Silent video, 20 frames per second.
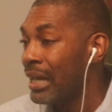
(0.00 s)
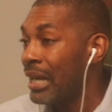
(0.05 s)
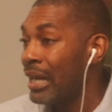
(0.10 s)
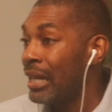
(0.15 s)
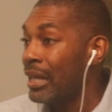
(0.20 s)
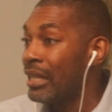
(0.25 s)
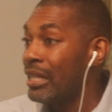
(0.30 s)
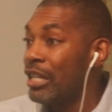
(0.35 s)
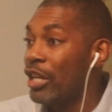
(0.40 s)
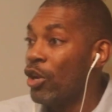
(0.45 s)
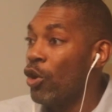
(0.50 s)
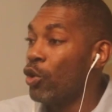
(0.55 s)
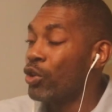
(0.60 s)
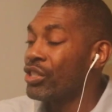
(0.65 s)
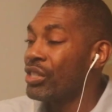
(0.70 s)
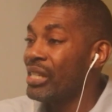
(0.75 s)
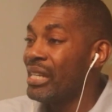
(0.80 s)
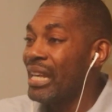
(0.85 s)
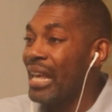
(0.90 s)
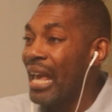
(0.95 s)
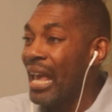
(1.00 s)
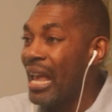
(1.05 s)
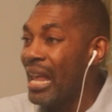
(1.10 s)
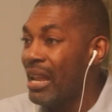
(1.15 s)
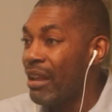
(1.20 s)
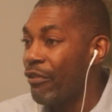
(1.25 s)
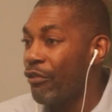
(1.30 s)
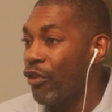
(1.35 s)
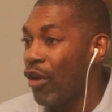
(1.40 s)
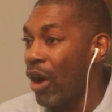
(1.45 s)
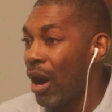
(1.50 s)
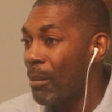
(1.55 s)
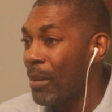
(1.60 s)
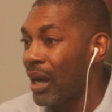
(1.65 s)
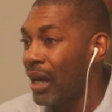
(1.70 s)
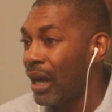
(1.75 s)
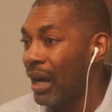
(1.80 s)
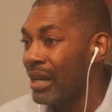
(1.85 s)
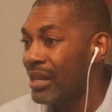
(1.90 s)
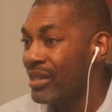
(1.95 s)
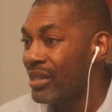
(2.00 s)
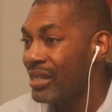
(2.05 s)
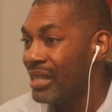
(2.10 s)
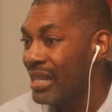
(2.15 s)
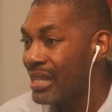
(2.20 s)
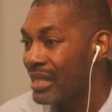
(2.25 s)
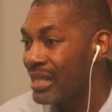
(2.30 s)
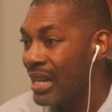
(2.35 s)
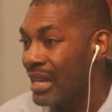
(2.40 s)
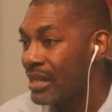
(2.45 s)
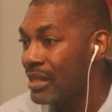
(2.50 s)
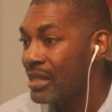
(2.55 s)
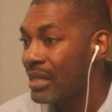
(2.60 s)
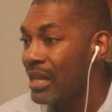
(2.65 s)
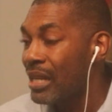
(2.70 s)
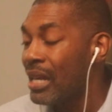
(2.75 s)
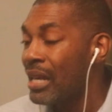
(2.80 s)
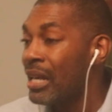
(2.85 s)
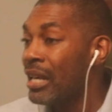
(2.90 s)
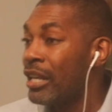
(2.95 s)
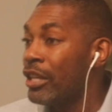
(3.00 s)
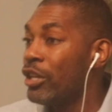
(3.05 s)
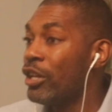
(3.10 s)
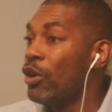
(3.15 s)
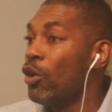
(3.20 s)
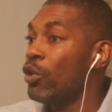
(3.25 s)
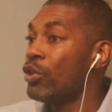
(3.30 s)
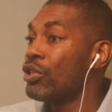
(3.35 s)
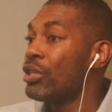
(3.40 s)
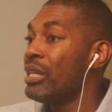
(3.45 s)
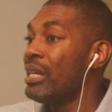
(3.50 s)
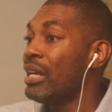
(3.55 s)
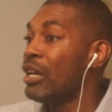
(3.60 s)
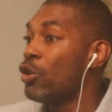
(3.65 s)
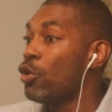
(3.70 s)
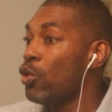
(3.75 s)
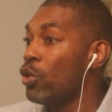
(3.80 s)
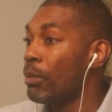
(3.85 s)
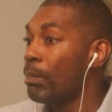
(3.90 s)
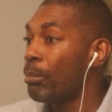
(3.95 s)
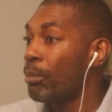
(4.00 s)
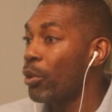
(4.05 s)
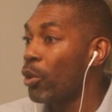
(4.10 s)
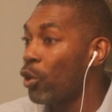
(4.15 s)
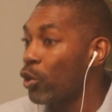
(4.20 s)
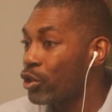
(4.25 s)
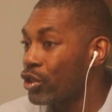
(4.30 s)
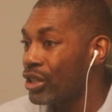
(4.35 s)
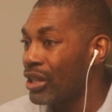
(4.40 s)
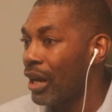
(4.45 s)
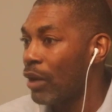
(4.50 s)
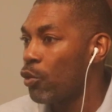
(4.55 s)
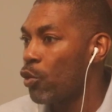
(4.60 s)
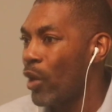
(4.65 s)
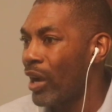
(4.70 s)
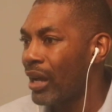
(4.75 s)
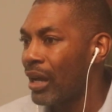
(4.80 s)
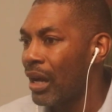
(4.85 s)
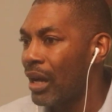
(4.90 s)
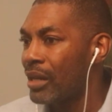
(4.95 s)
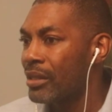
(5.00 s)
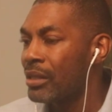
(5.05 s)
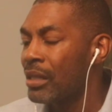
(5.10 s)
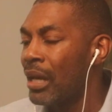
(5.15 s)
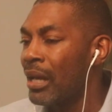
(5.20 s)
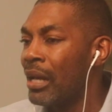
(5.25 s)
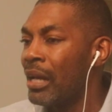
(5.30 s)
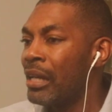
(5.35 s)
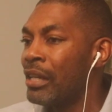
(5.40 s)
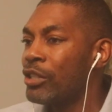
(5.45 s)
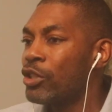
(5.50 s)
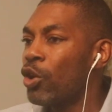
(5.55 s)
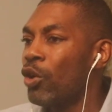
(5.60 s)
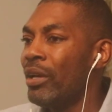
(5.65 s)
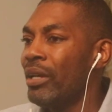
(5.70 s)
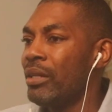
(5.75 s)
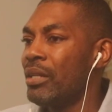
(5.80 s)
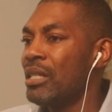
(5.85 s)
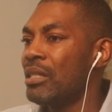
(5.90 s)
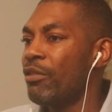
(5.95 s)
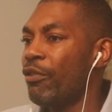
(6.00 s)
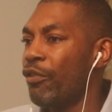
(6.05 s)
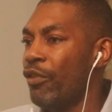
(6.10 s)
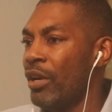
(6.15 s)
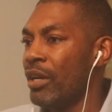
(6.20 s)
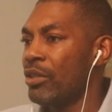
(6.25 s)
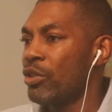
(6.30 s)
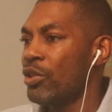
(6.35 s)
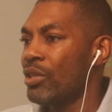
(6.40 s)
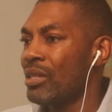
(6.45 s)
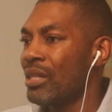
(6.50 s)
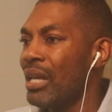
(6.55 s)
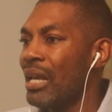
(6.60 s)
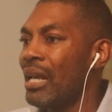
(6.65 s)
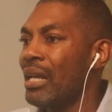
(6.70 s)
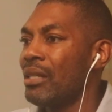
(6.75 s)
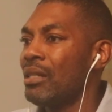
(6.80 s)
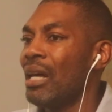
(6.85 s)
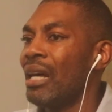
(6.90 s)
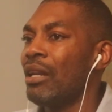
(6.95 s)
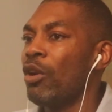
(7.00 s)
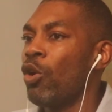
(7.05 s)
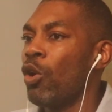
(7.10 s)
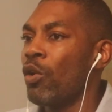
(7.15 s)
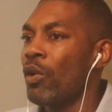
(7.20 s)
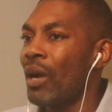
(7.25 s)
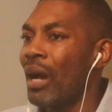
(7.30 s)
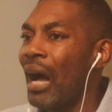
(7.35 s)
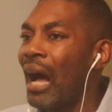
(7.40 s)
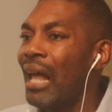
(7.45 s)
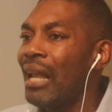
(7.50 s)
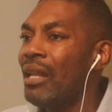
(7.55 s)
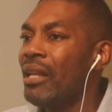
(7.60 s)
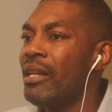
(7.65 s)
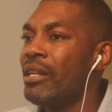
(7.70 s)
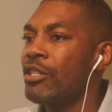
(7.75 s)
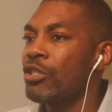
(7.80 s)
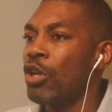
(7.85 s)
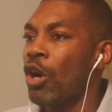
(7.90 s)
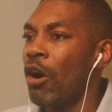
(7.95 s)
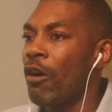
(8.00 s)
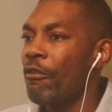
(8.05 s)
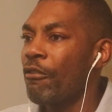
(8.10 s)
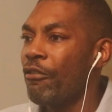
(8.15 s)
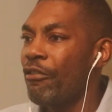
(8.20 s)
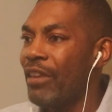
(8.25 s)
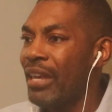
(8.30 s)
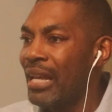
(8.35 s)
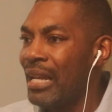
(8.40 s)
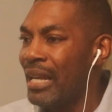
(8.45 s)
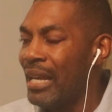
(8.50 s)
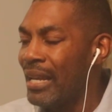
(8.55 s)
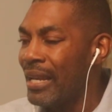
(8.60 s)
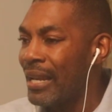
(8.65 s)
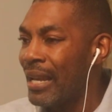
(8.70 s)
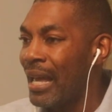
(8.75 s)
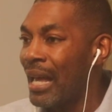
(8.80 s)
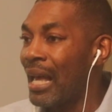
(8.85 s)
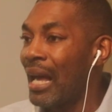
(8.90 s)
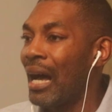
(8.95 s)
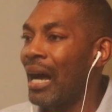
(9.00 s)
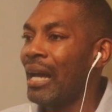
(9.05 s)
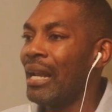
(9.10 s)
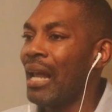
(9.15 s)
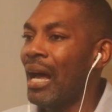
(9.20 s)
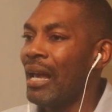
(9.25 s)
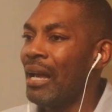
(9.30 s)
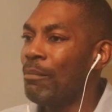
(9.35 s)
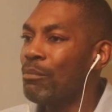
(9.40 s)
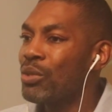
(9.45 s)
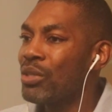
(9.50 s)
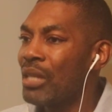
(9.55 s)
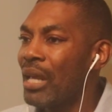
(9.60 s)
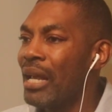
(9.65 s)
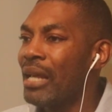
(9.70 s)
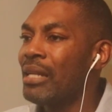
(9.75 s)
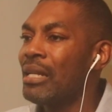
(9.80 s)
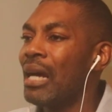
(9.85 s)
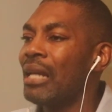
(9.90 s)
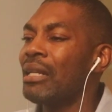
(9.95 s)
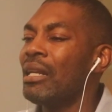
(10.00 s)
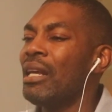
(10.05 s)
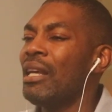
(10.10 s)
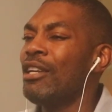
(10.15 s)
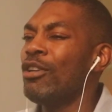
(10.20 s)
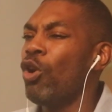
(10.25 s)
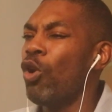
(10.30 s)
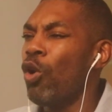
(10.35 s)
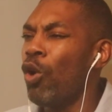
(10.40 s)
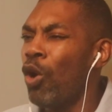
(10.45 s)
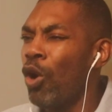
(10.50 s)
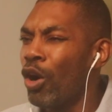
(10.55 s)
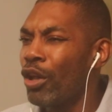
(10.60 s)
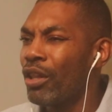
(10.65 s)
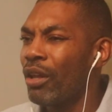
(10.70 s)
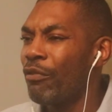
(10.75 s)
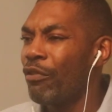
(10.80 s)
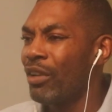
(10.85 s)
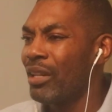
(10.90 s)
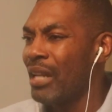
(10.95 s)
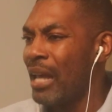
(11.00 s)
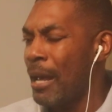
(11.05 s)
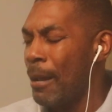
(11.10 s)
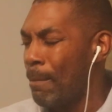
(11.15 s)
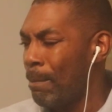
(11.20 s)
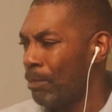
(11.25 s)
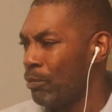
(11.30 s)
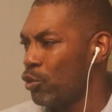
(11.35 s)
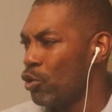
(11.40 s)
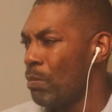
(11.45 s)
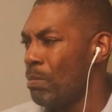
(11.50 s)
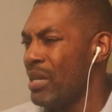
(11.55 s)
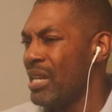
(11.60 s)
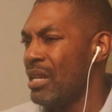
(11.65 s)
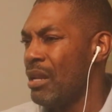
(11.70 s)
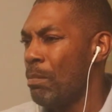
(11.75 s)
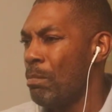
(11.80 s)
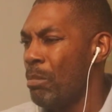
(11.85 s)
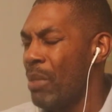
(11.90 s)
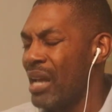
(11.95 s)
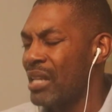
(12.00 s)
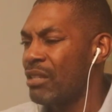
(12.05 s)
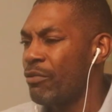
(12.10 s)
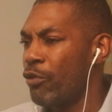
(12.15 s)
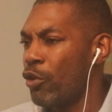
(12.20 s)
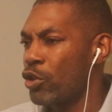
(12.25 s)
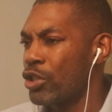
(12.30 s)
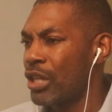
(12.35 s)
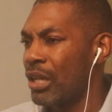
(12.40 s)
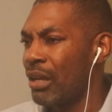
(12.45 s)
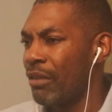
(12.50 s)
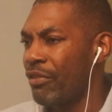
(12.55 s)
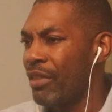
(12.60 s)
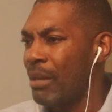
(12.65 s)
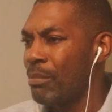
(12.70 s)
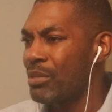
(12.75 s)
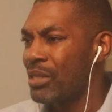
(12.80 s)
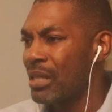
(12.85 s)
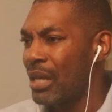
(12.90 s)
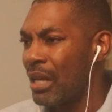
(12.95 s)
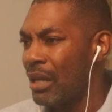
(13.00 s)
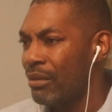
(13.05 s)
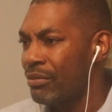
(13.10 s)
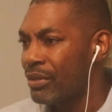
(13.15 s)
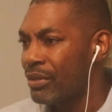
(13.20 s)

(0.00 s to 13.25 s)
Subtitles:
you don't see any form of consistency, you don't see good personal records. So it is fair to say that our athletes are failing. And I am saying that in order for them to be the best version of themselves,